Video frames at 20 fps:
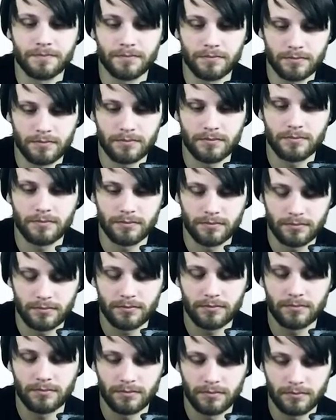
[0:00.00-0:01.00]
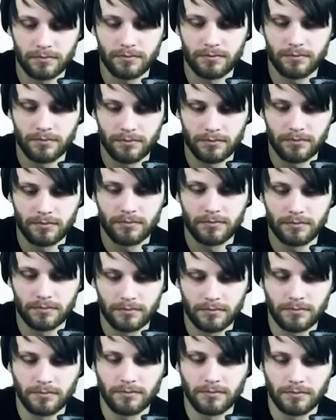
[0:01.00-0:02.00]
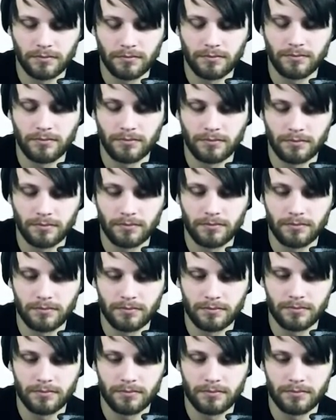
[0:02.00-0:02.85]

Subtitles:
(silent)